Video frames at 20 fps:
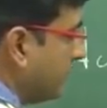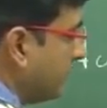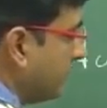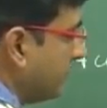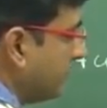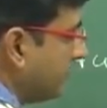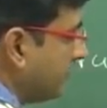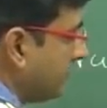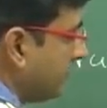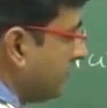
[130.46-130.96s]

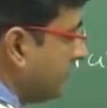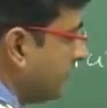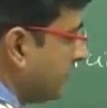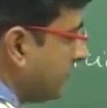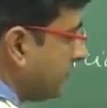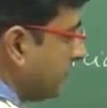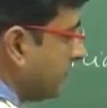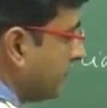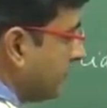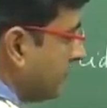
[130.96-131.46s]

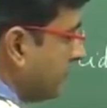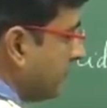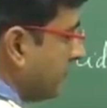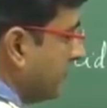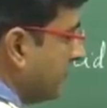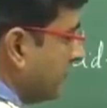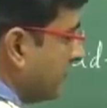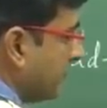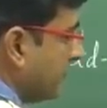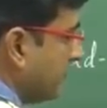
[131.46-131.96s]

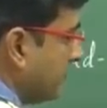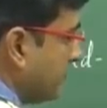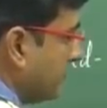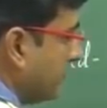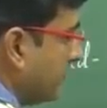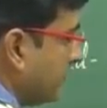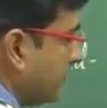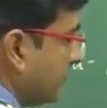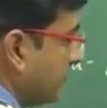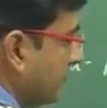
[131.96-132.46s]

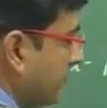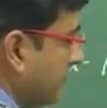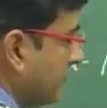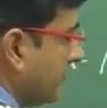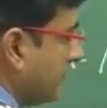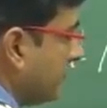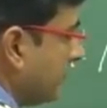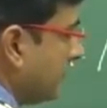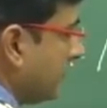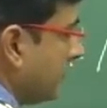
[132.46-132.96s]

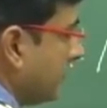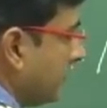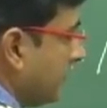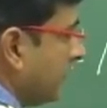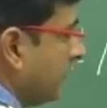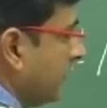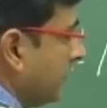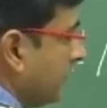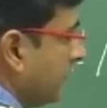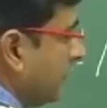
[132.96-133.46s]

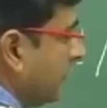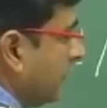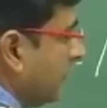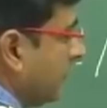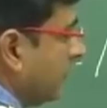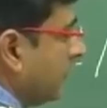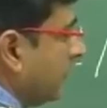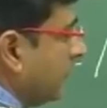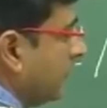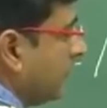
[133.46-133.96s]

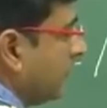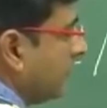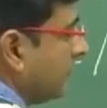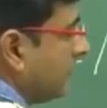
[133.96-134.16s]
No one is speaking in this clip.